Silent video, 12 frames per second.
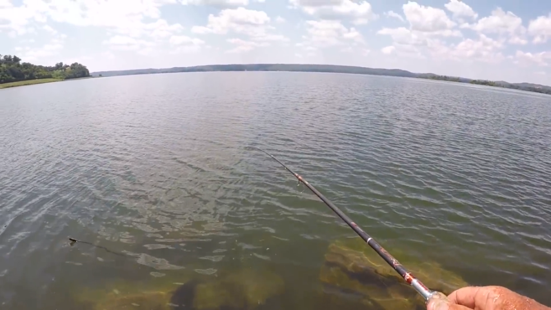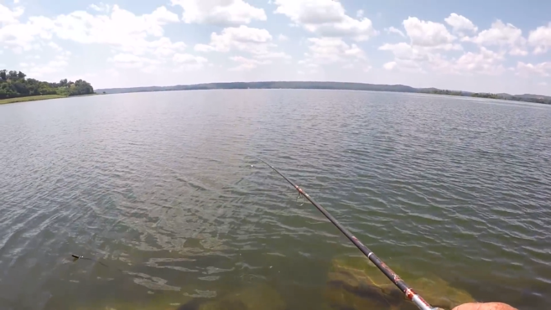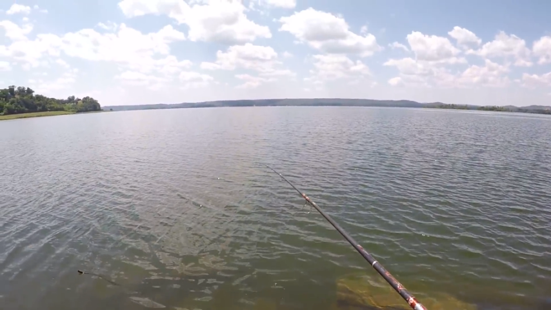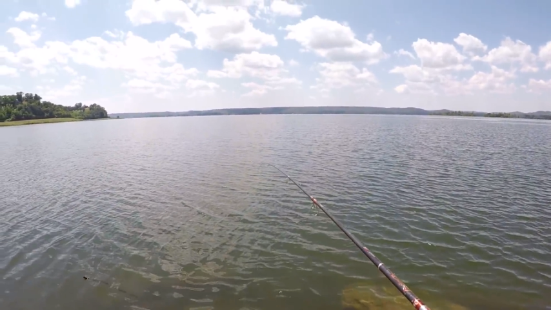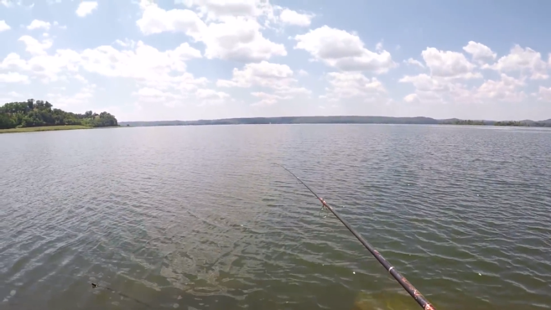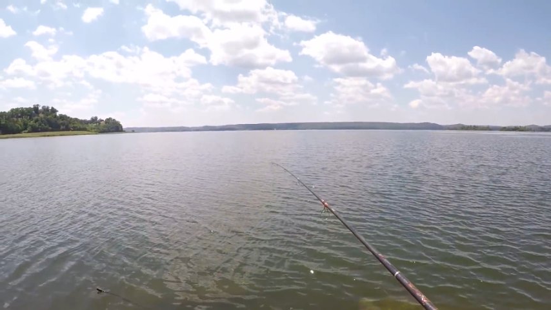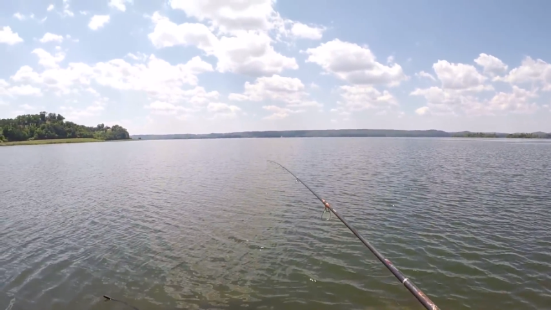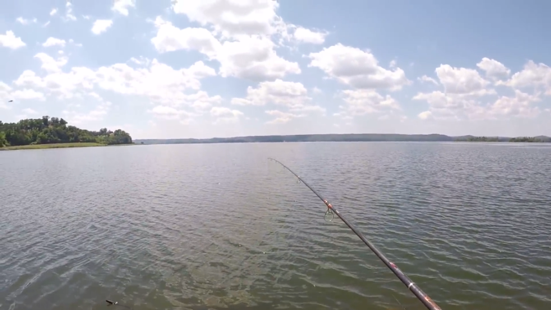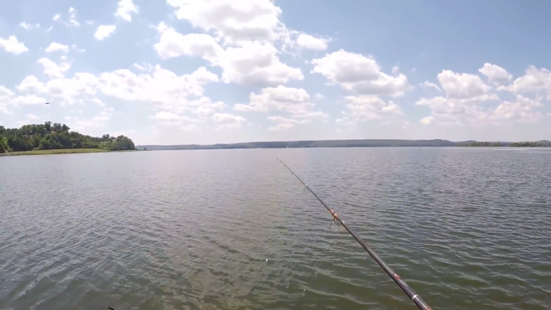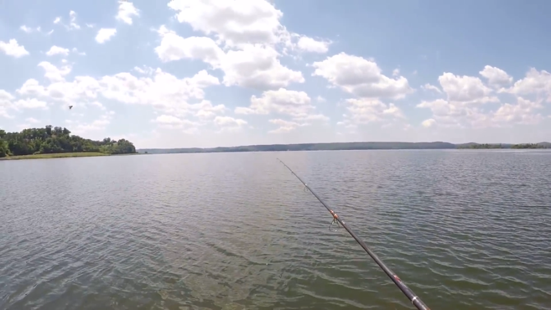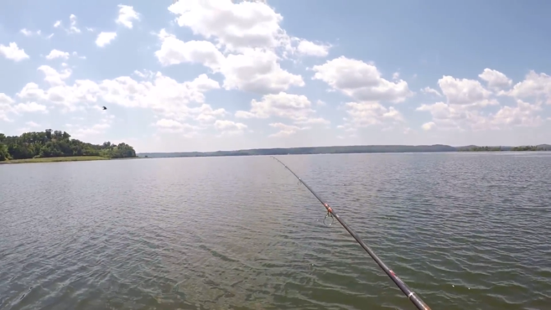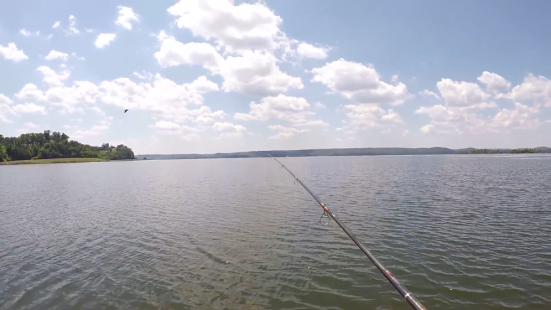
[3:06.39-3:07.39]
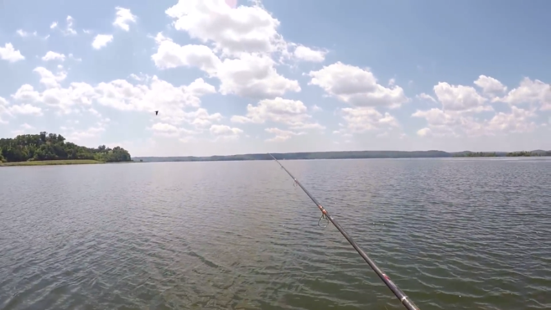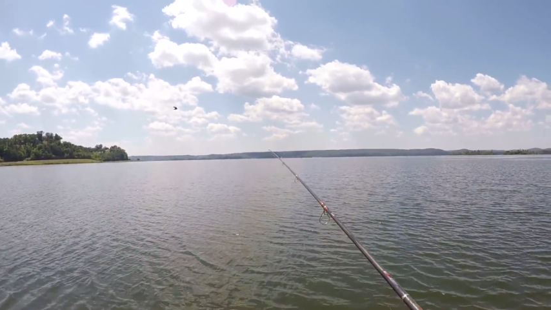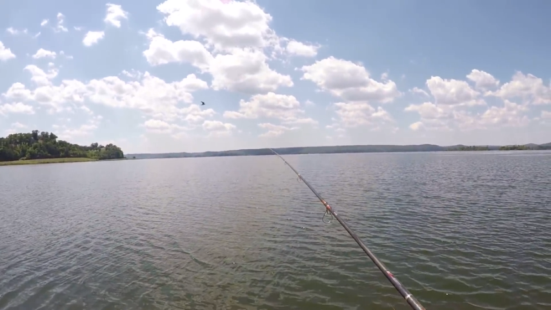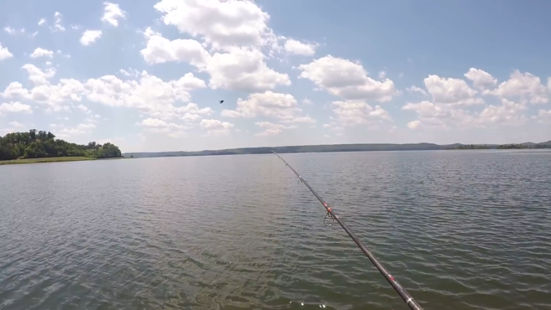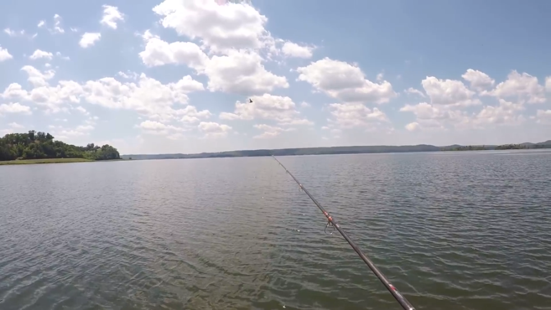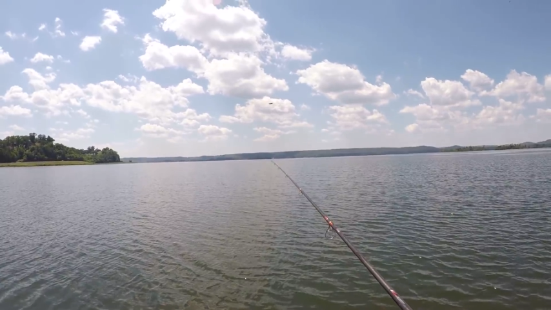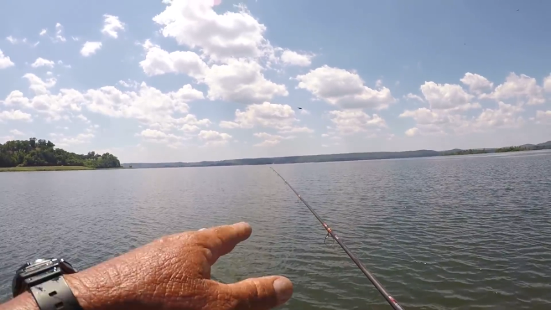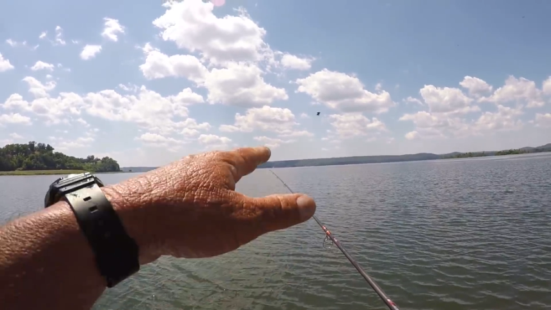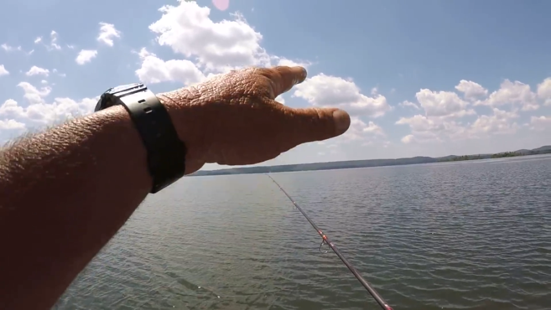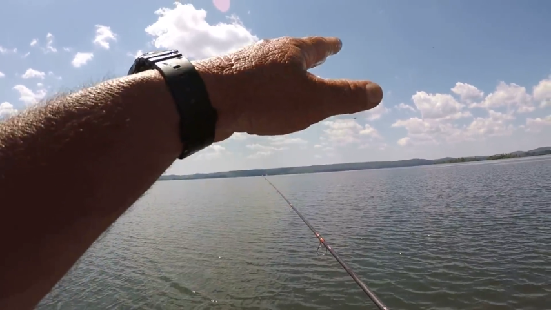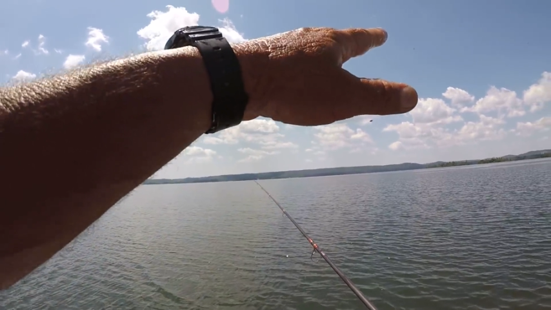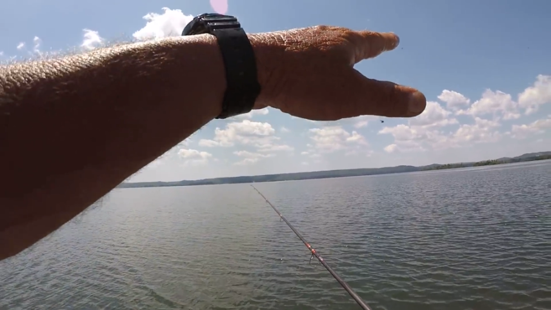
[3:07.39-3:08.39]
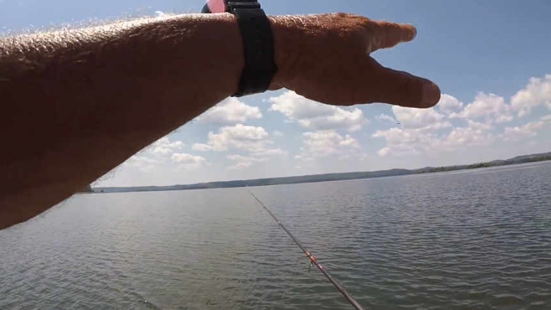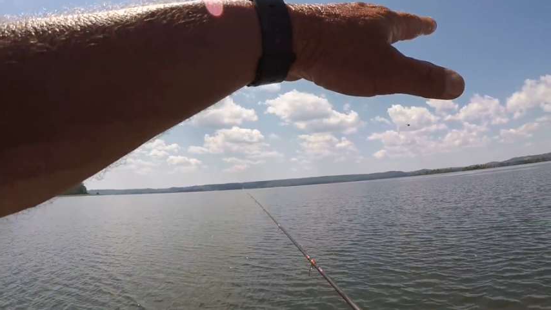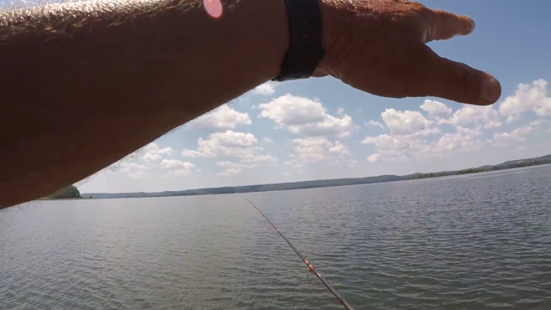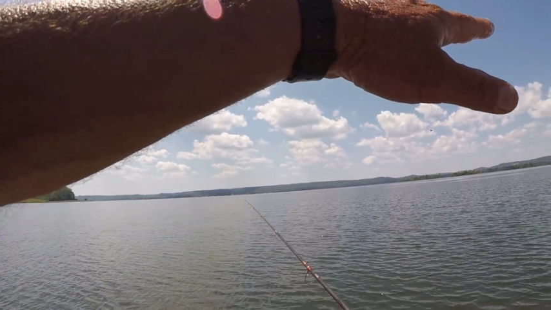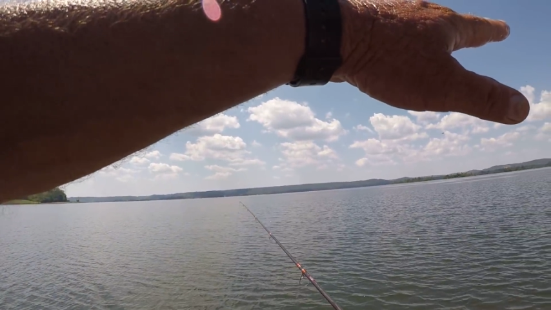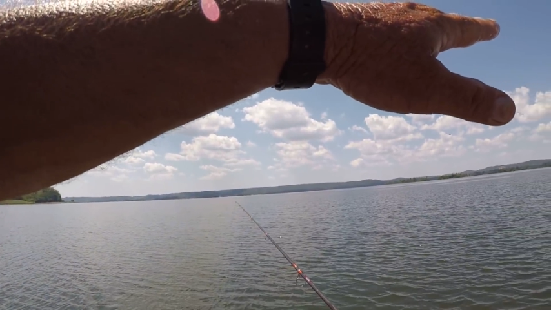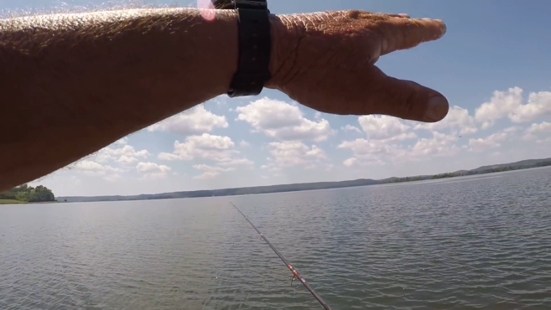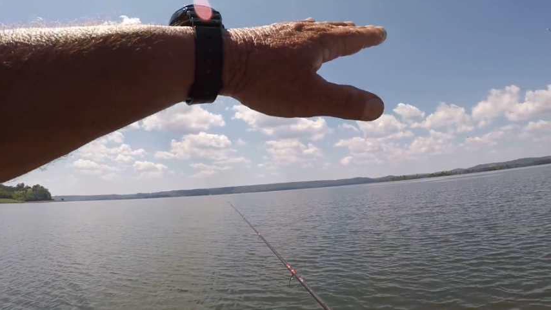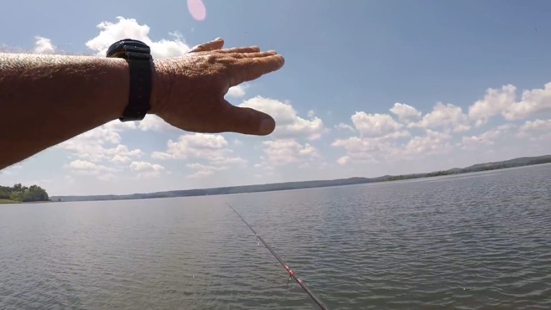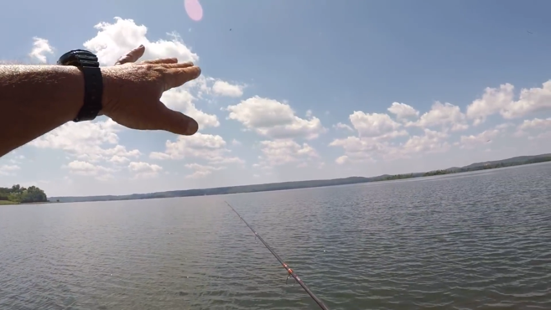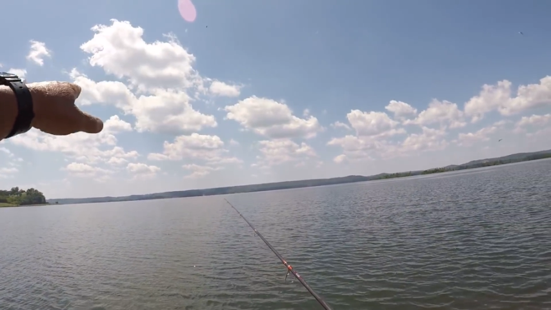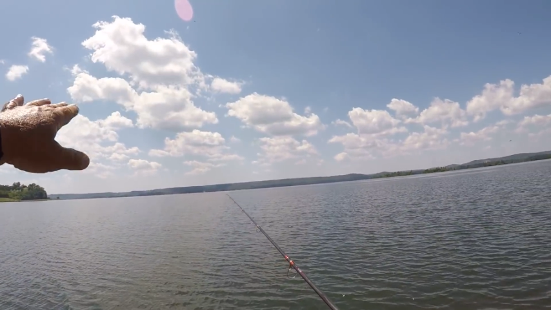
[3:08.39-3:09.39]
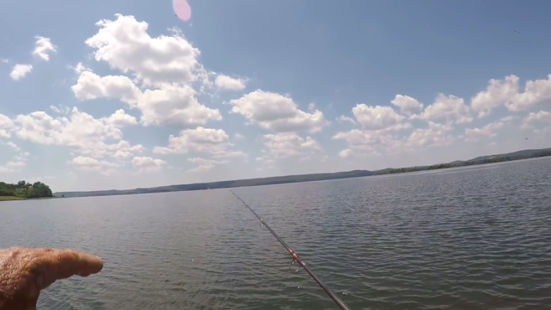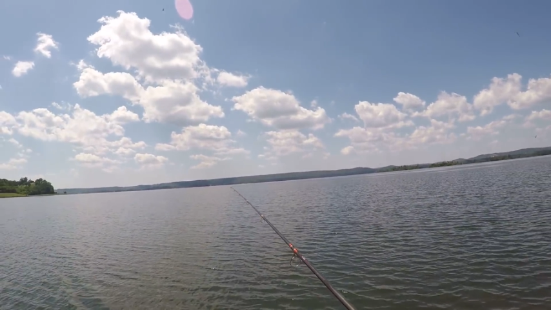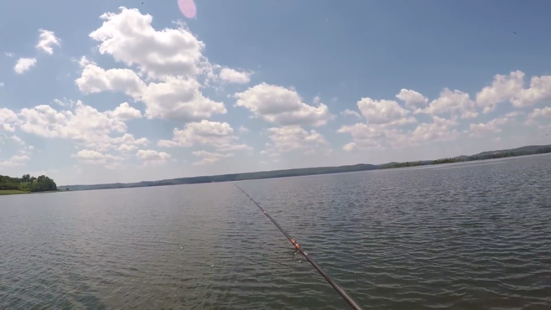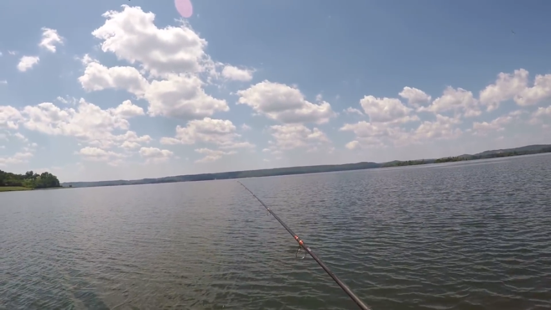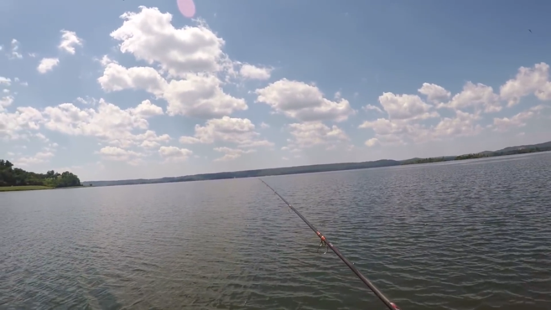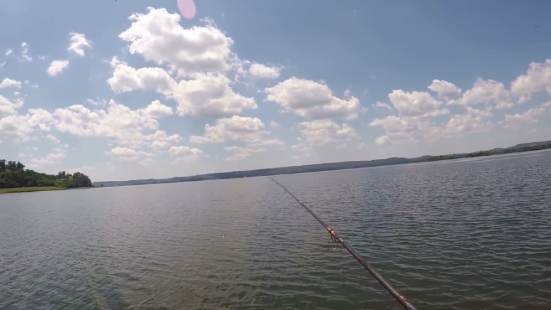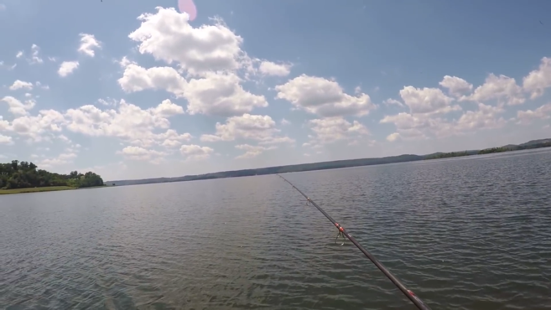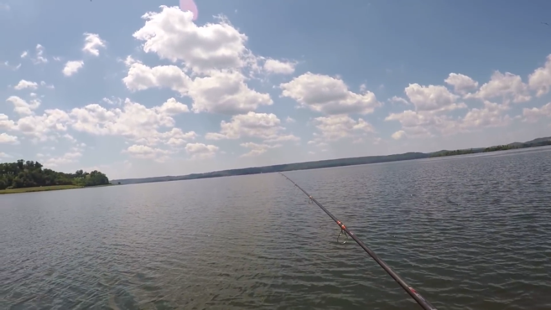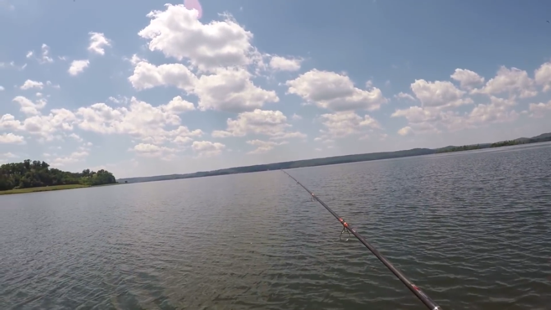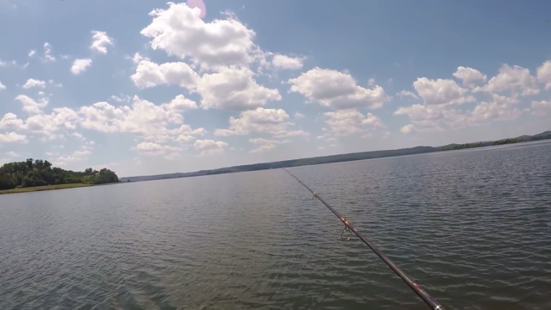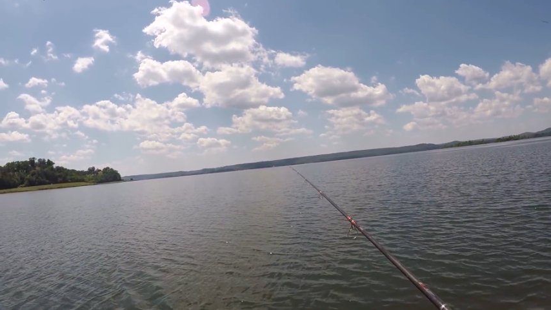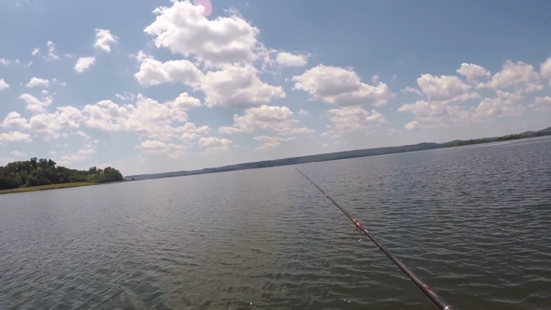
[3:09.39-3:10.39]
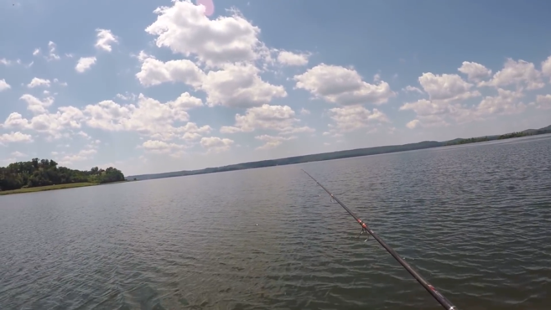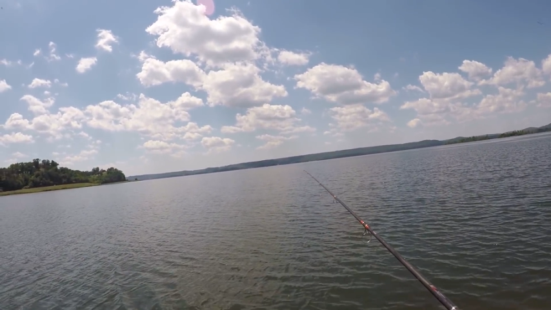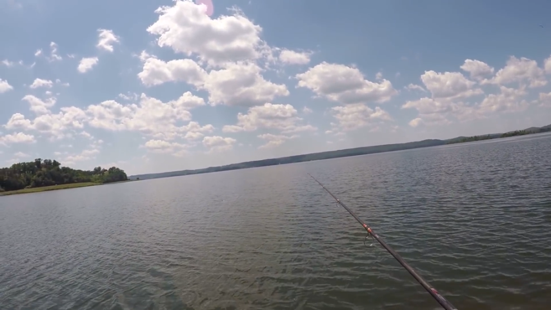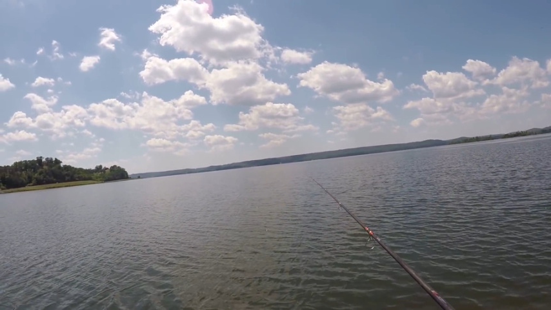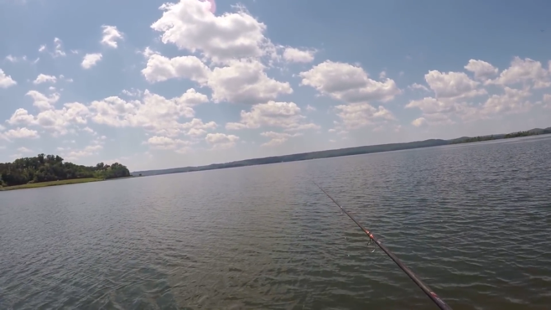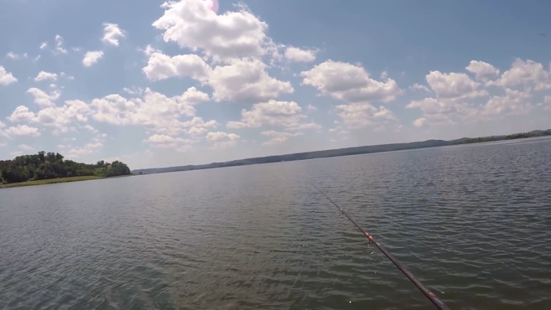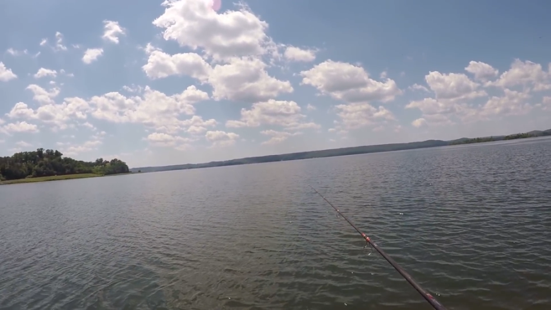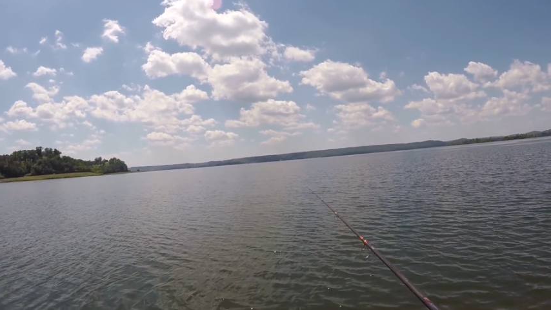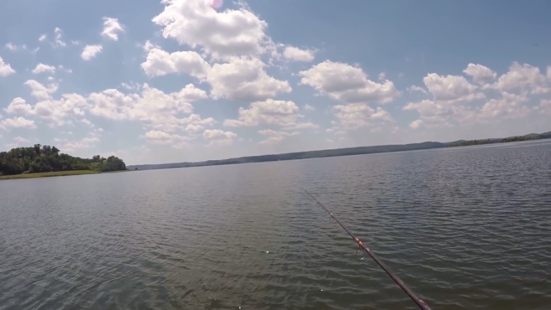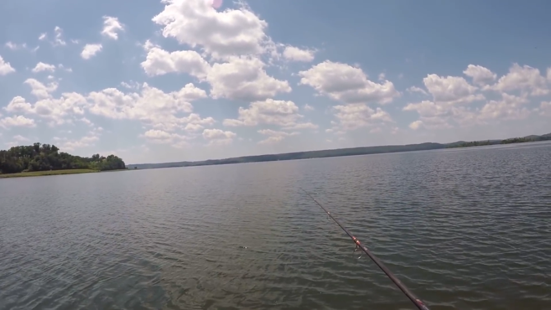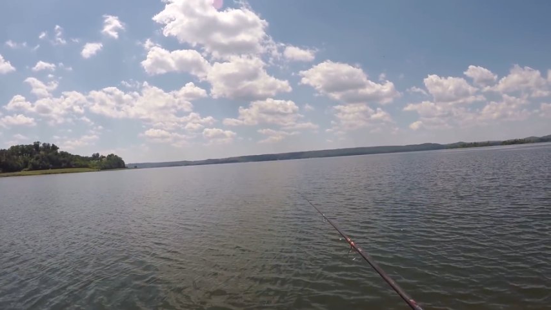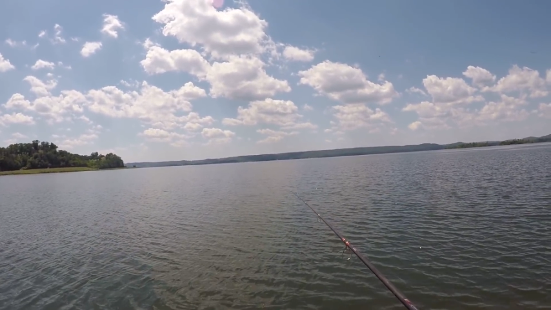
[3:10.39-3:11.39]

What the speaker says: No face is visible, so there are no lips to read.